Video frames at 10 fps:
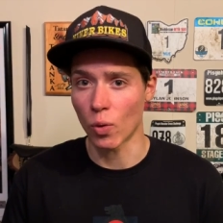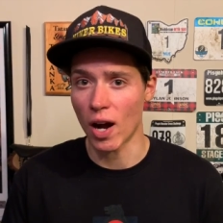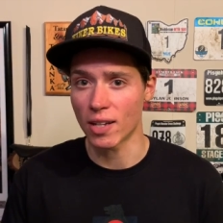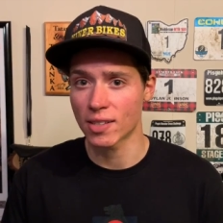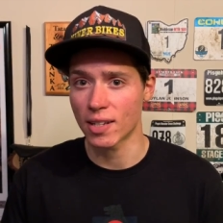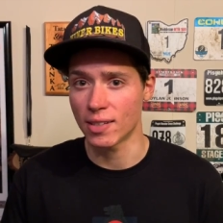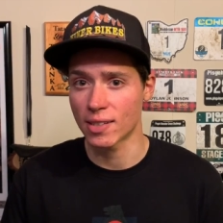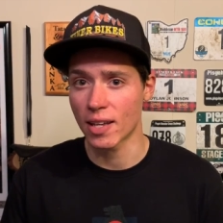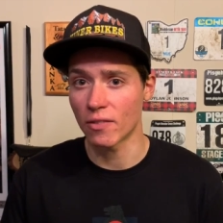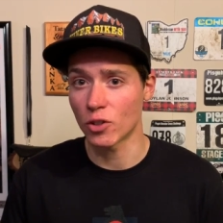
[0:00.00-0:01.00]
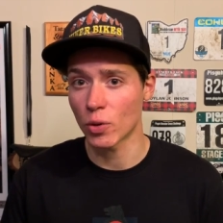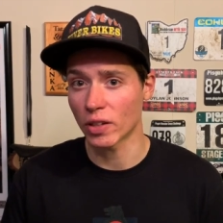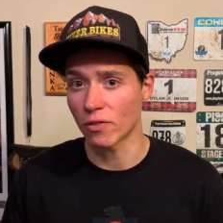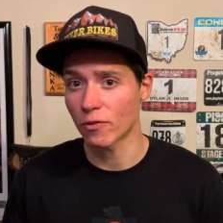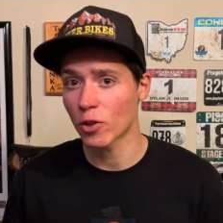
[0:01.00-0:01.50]
watts instead of doing
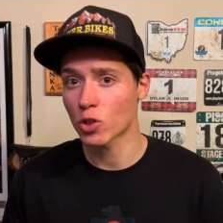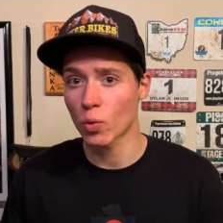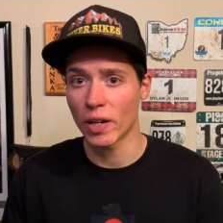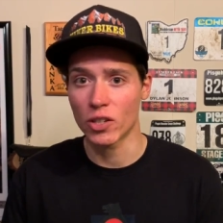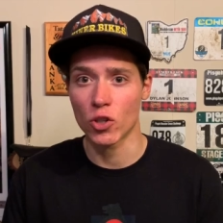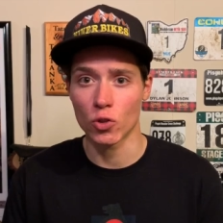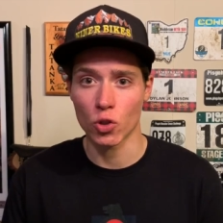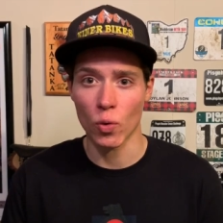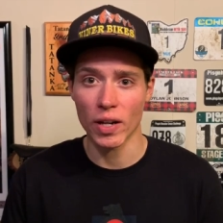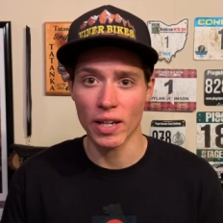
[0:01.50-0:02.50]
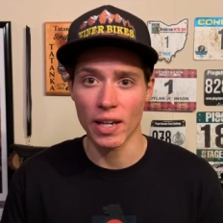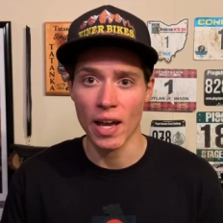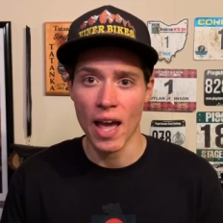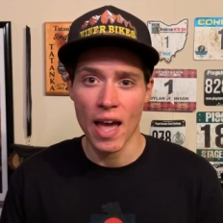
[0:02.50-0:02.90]
the first one at two twenty